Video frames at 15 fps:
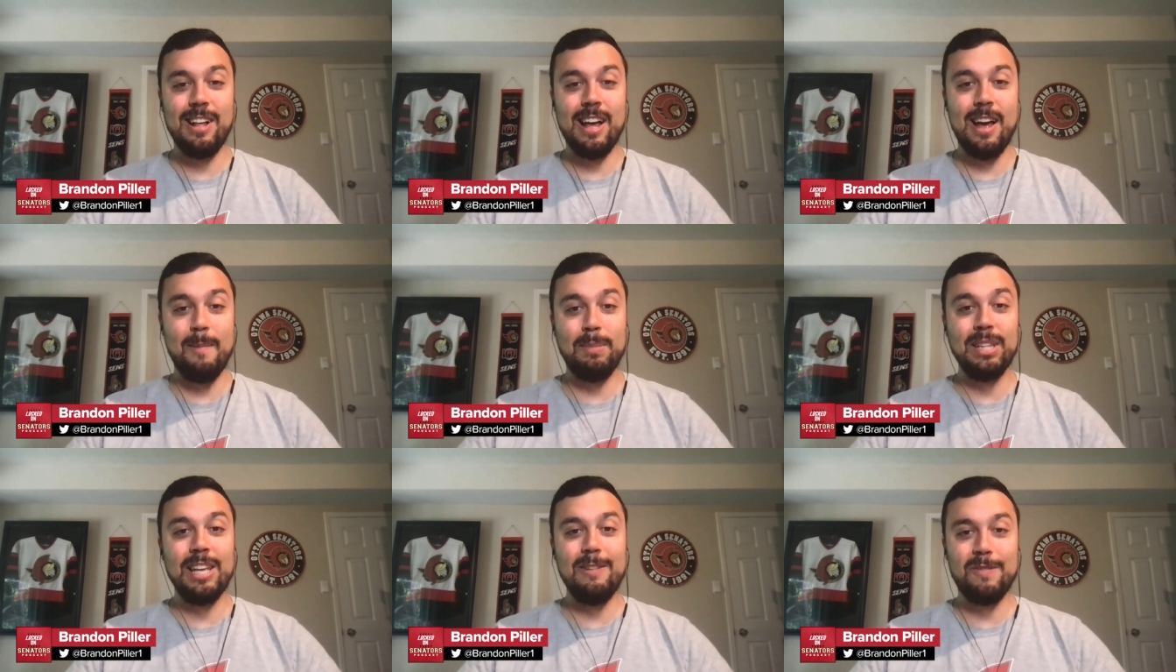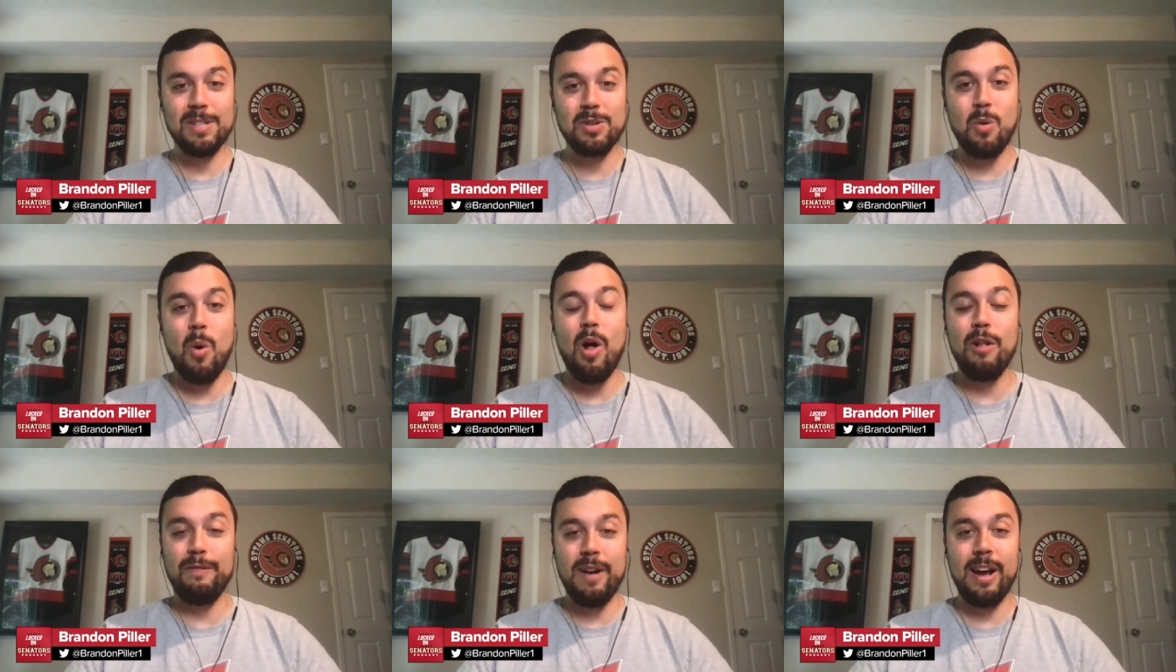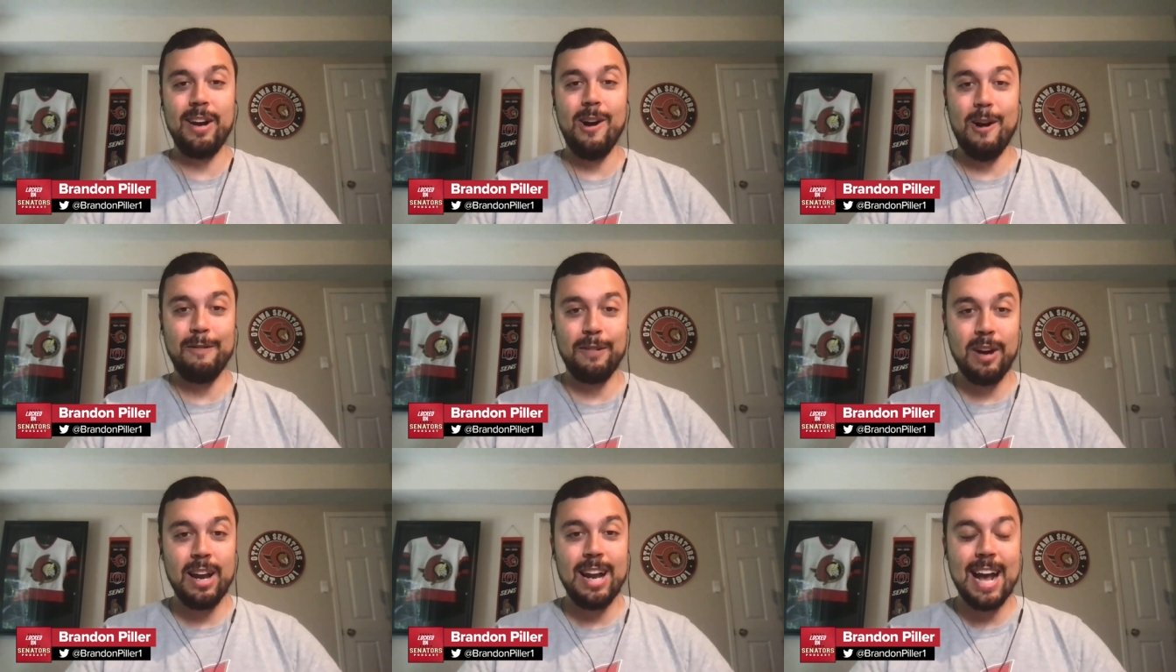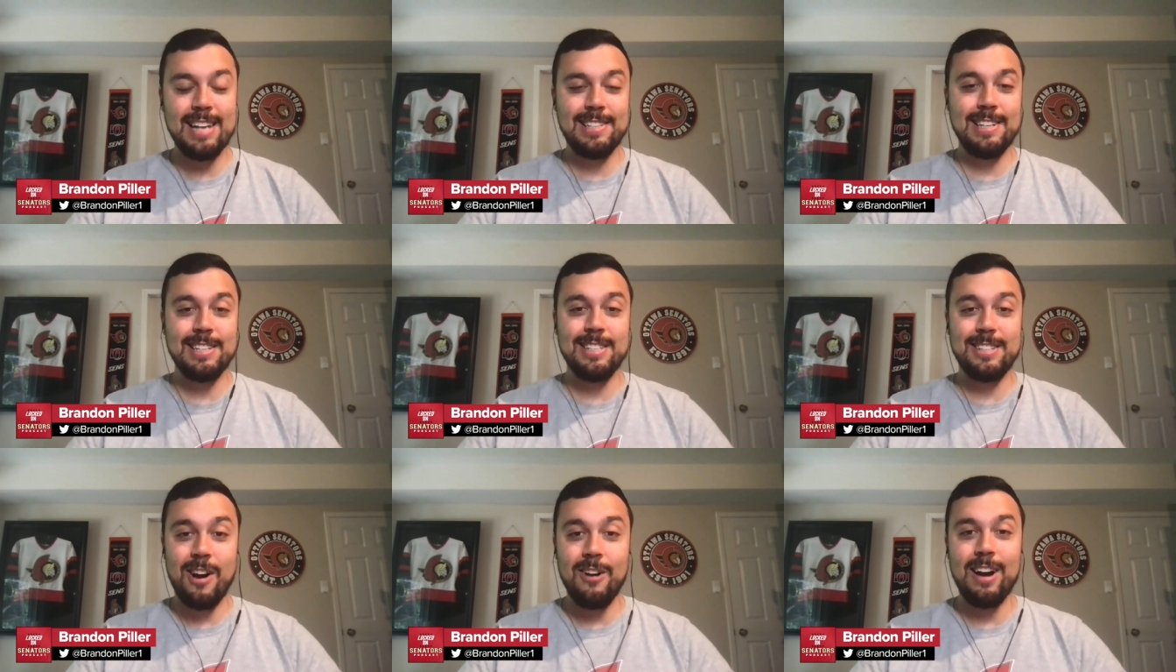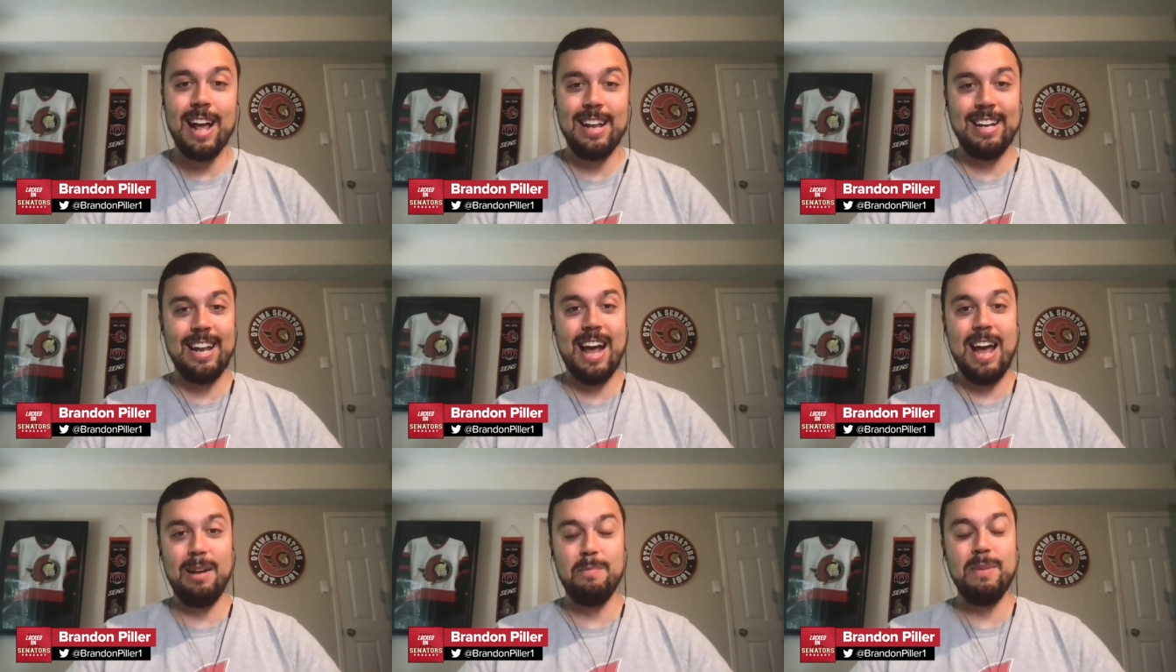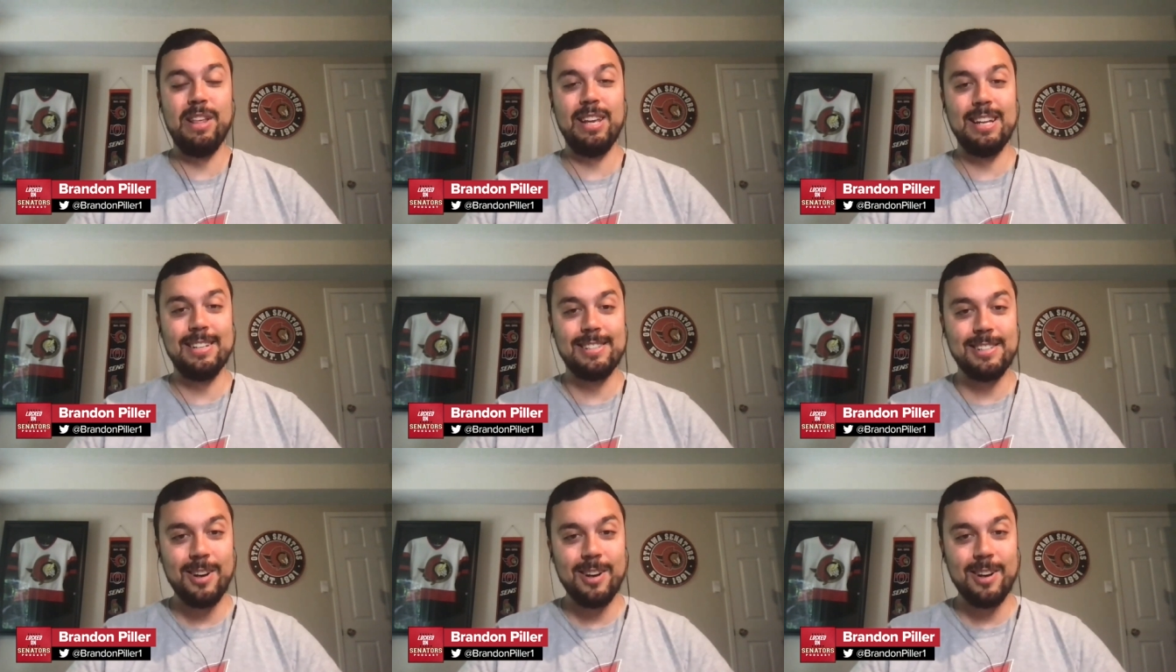I believe his qualifying offer rate has to start at nine million dollars.